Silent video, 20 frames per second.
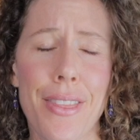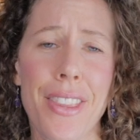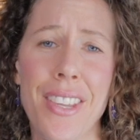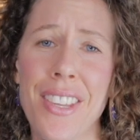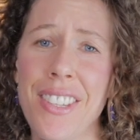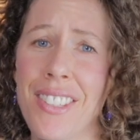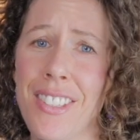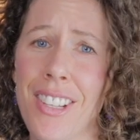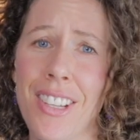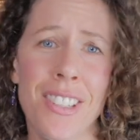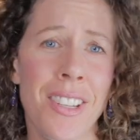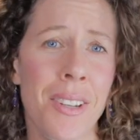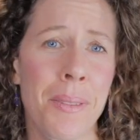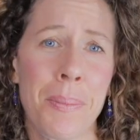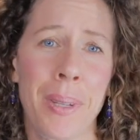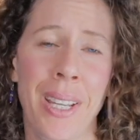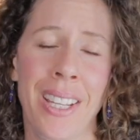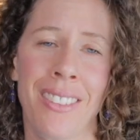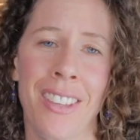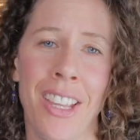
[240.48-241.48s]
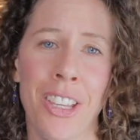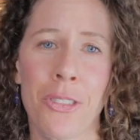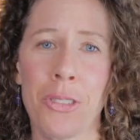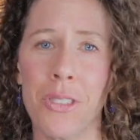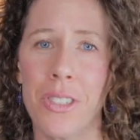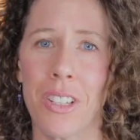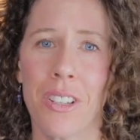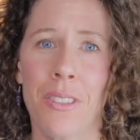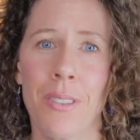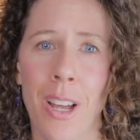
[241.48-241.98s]
this doesn't mean that you
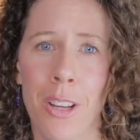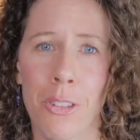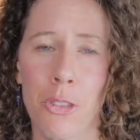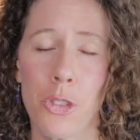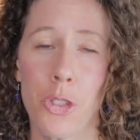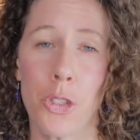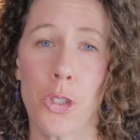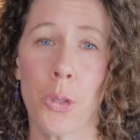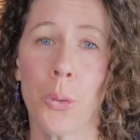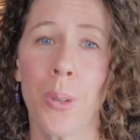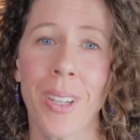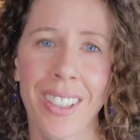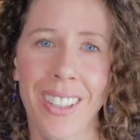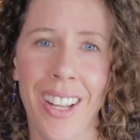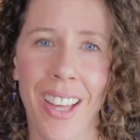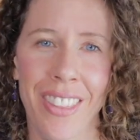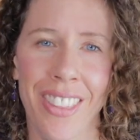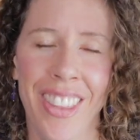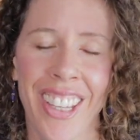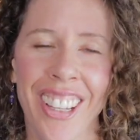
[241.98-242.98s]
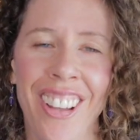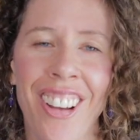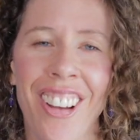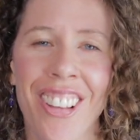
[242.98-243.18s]
sit around doing nothing